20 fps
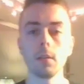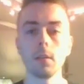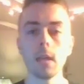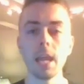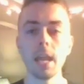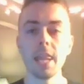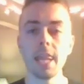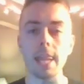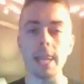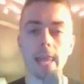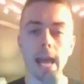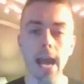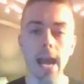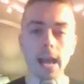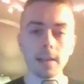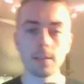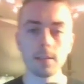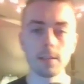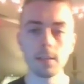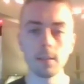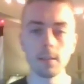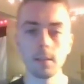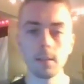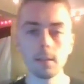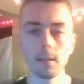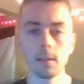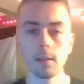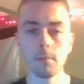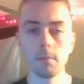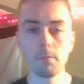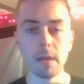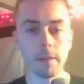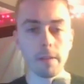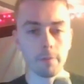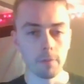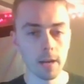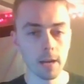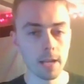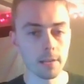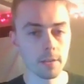And that, my
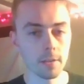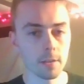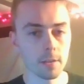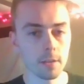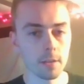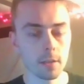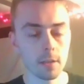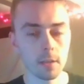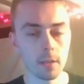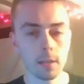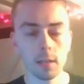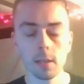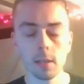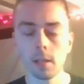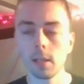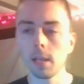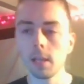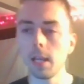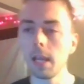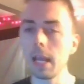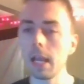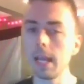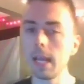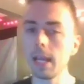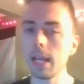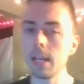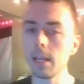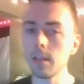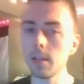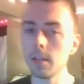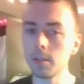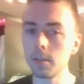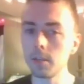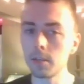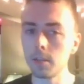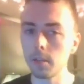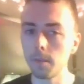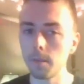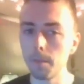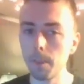friends,
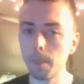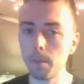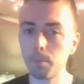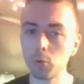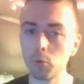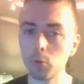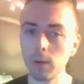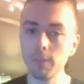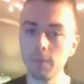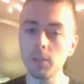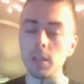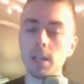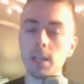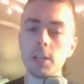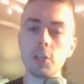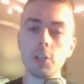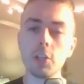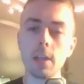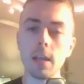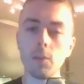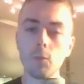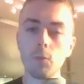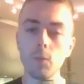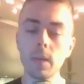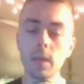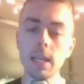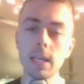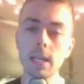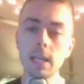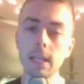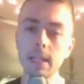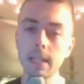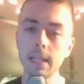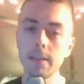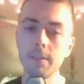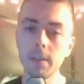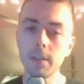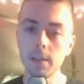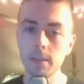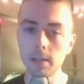is the privilege that we
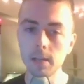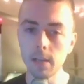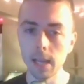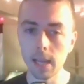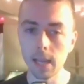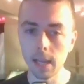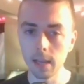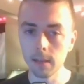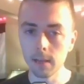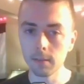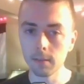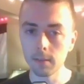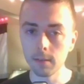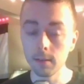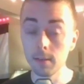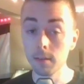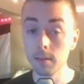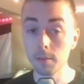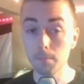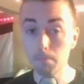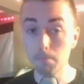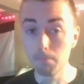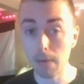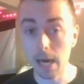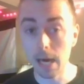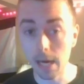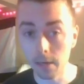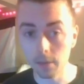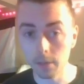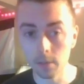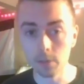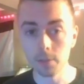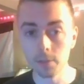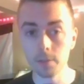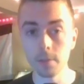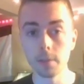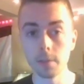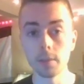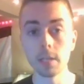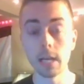live in today in this modern
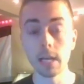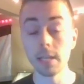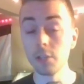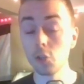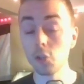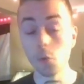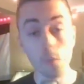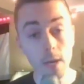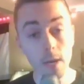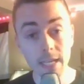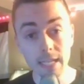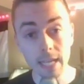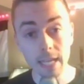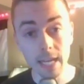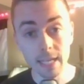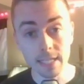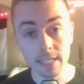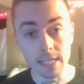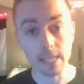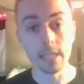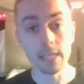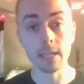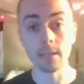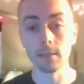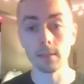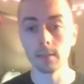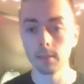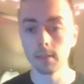society, in 2019,